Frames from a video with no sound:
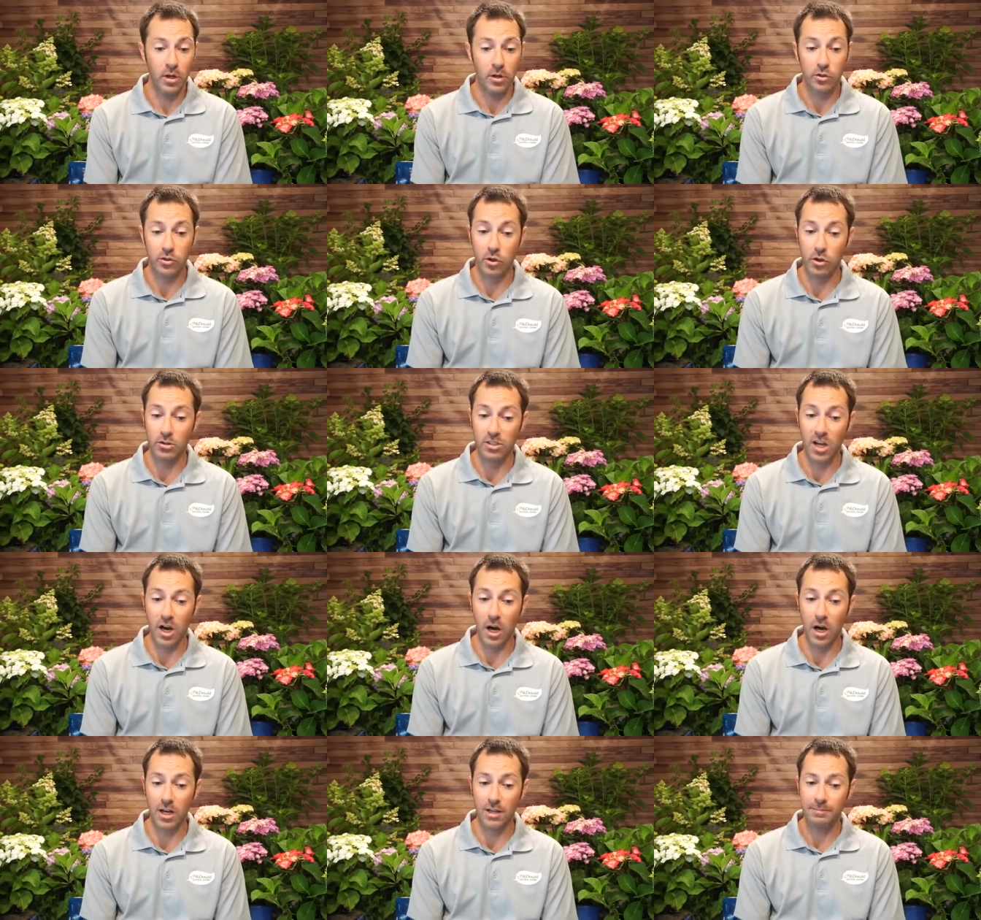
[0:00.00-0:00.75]
So
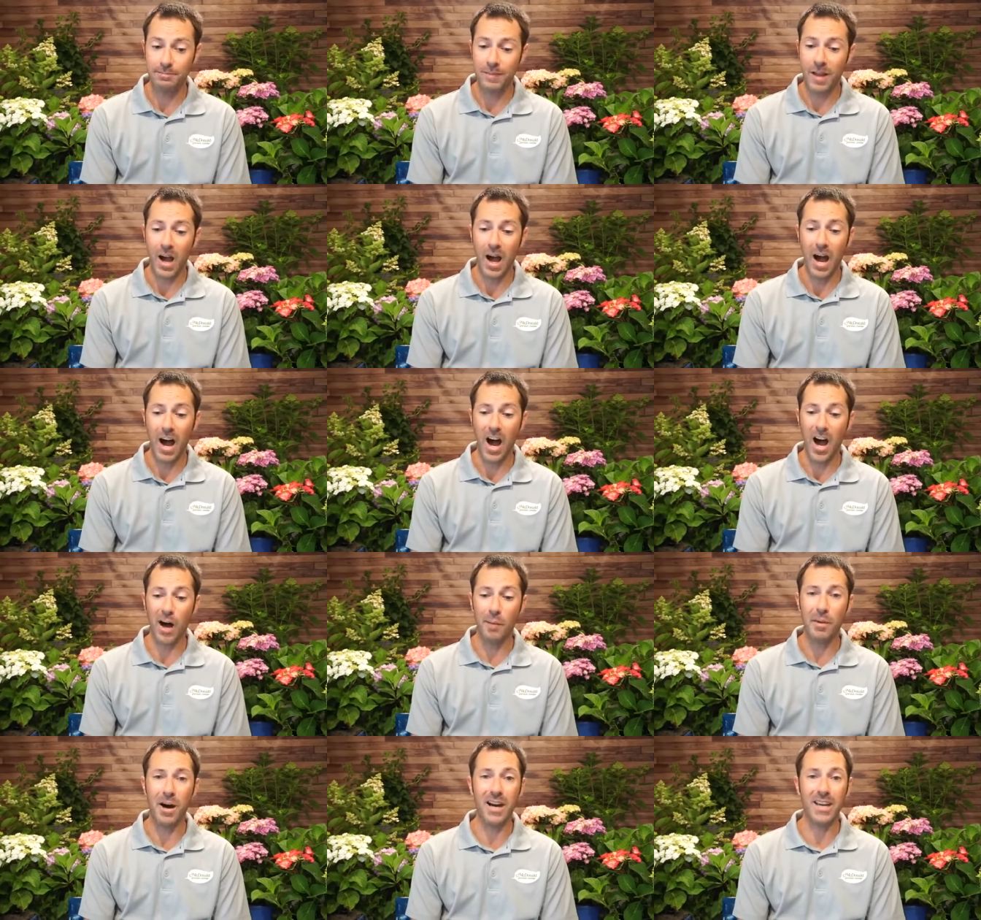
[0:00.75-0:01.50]
Doug,
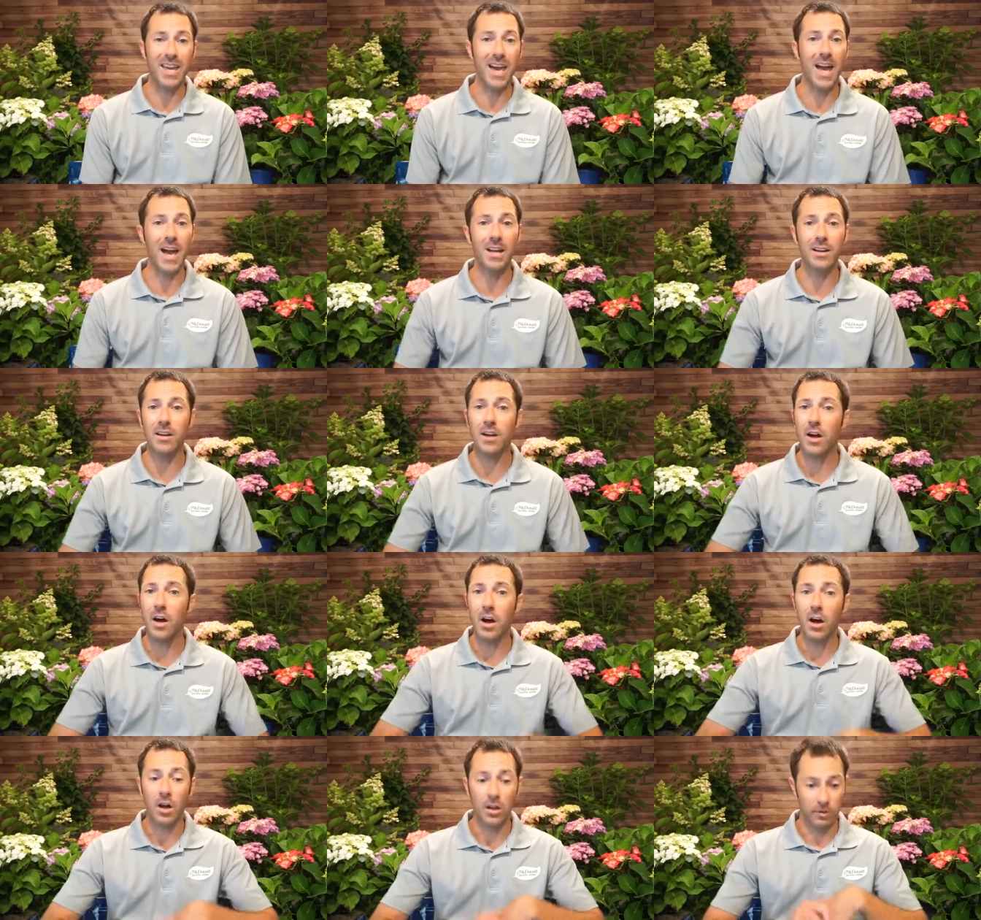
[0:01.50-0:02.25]
um, again,
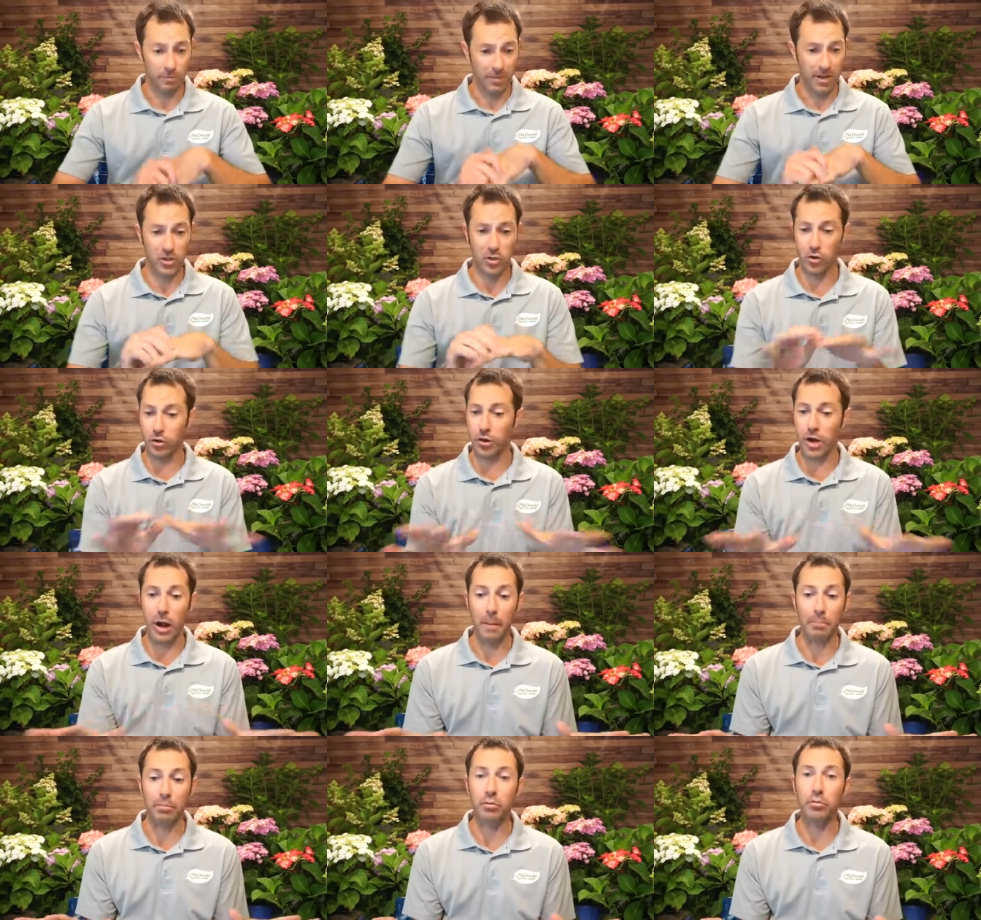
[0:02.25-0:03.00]
make sure you're
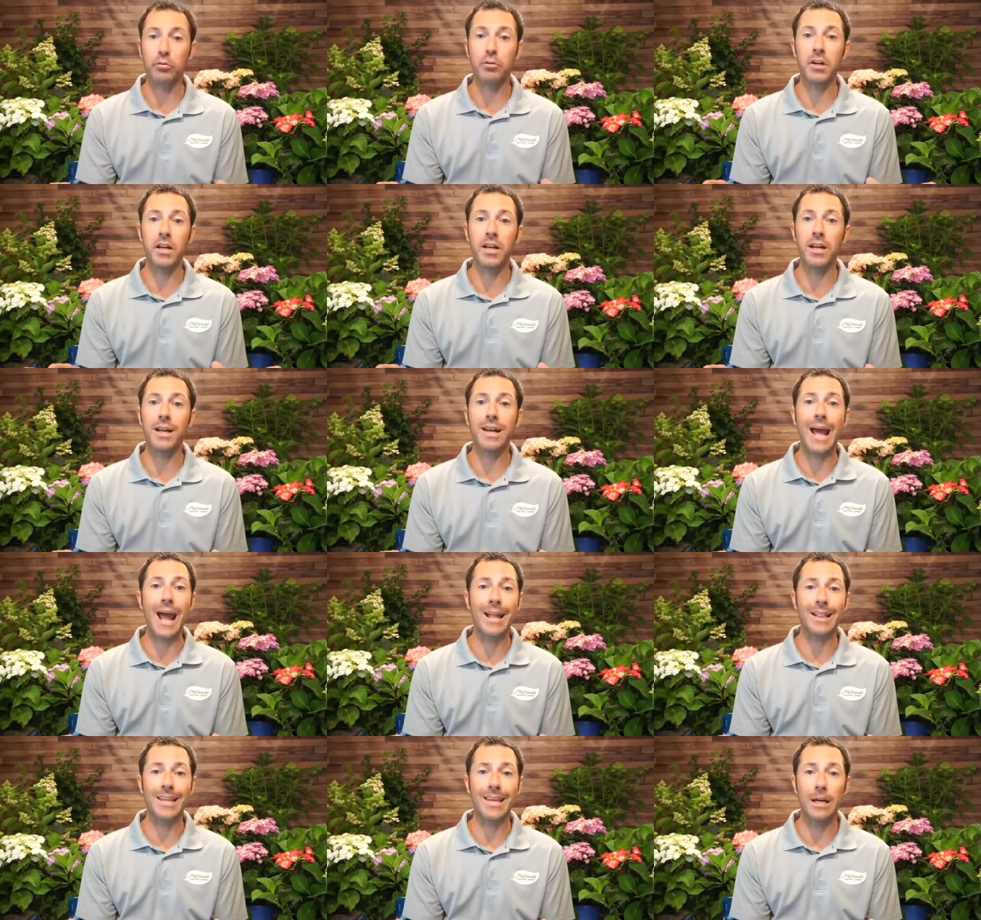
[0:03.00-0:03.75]
not pruning it
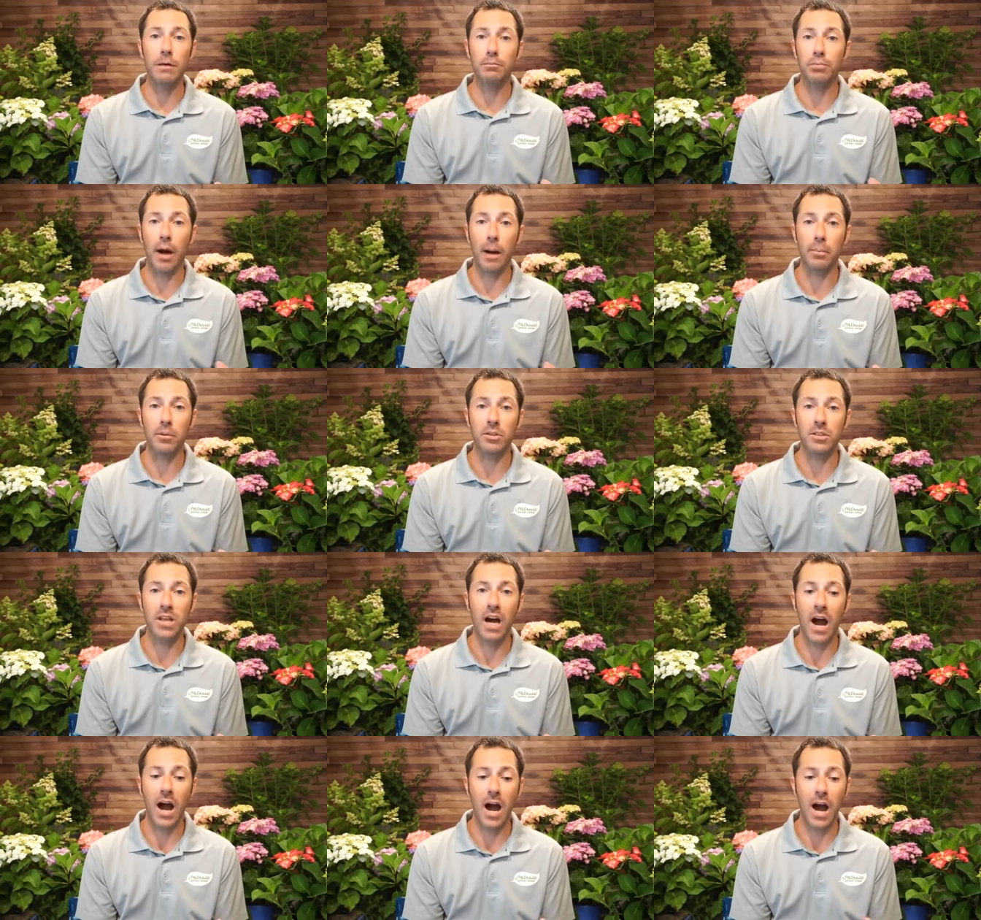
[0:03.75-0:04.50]
at the improper
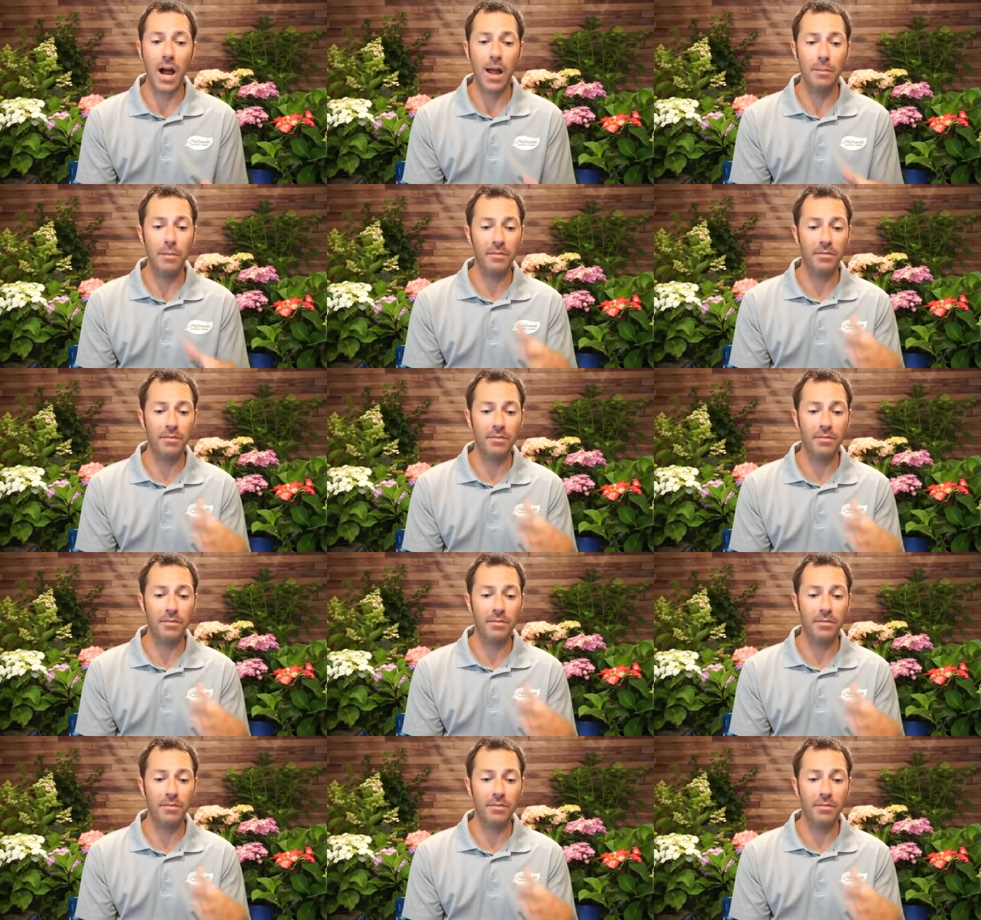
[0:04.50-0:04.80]
time.